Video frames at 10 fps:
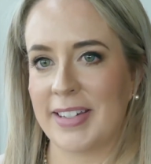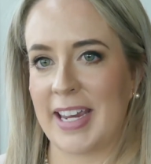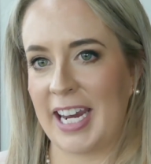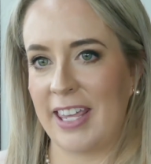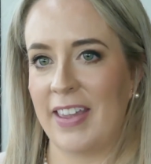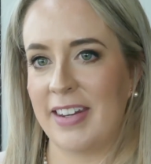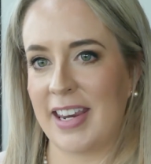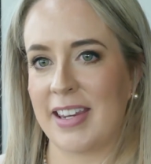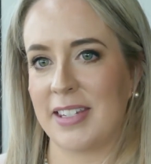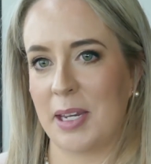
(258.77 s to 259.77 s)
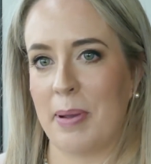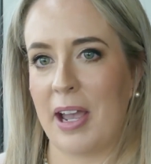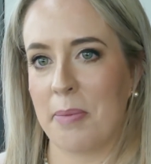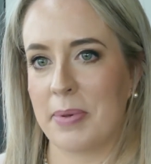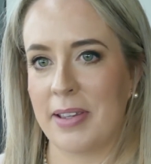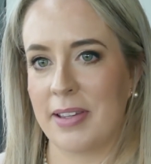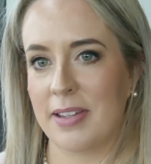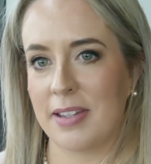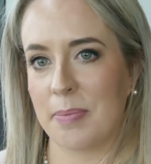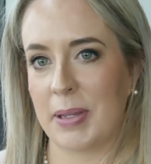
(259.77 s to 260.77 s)
taking that next step up
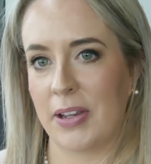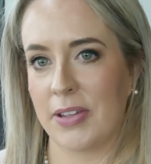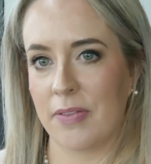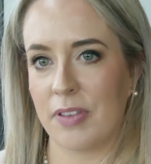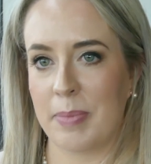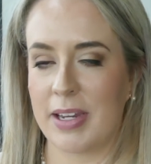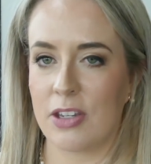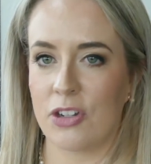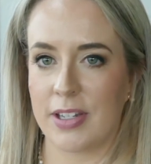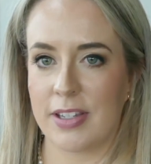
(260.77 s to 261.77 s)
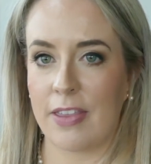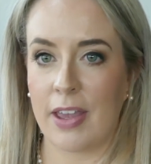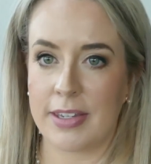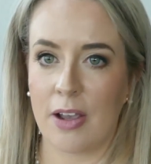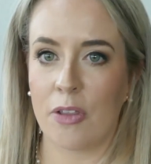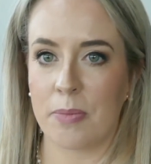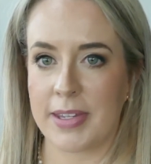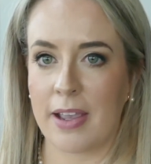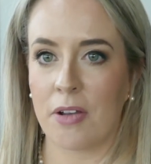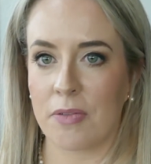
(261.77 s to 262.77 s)
is because of the messages that they tell
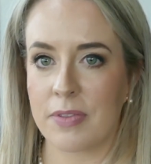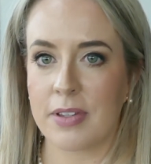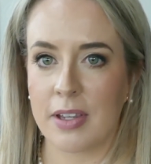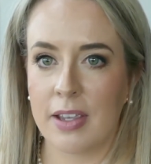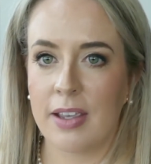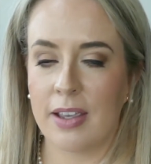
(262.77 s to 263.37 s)
themselves,